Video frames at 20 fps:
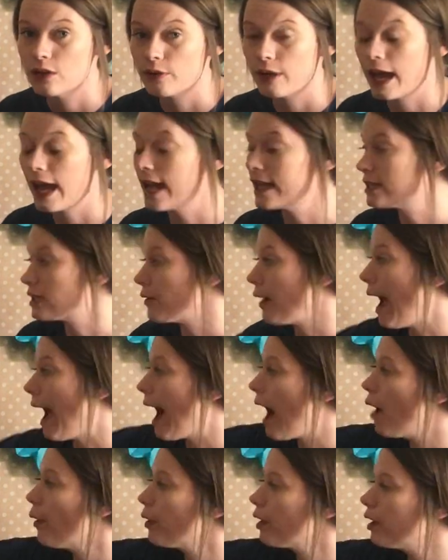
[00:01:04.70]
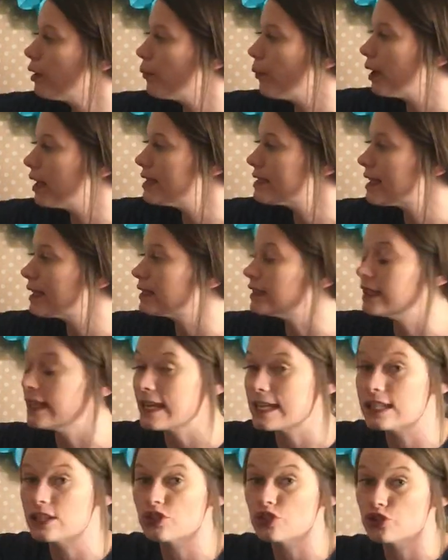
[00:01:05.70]
Okay, so what is at
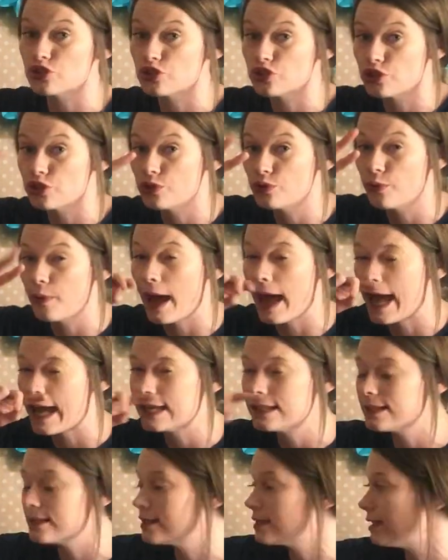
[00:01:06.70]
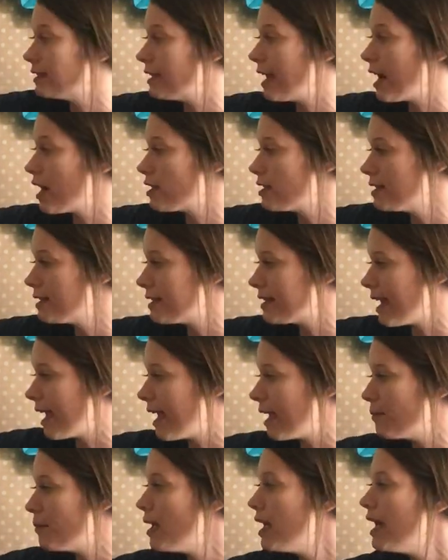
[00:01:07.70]
least two ways that they are the
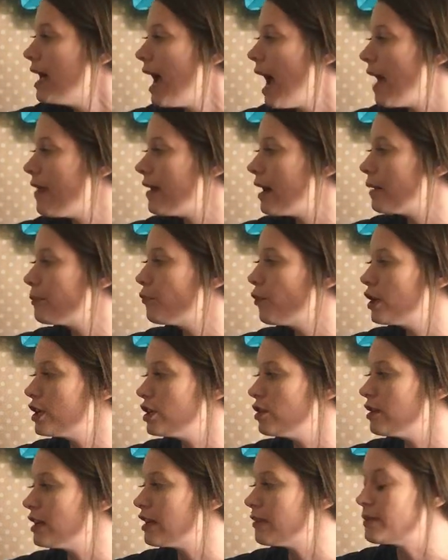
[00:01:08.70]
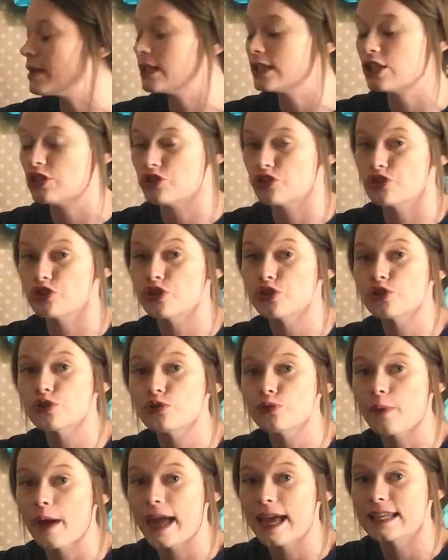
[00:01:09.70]
same, and then I want you to give me at least
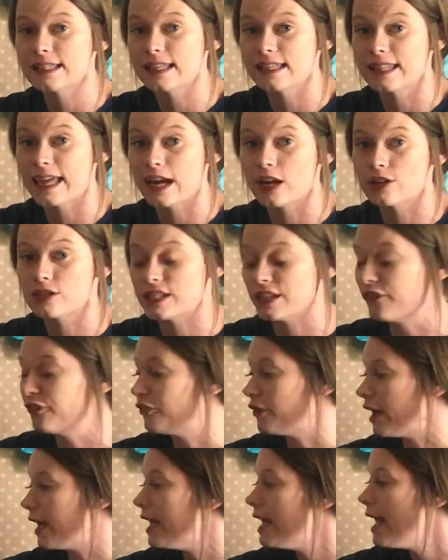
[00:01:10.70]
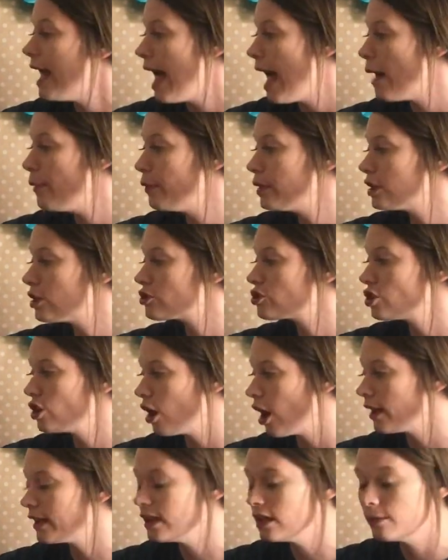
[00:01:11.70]
two ways that they are different. And when you're
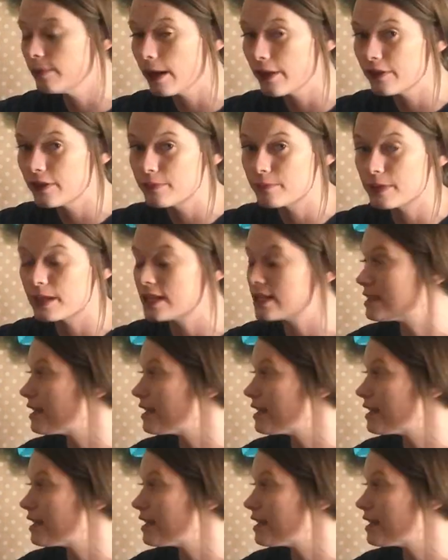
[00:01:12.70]
talking about them being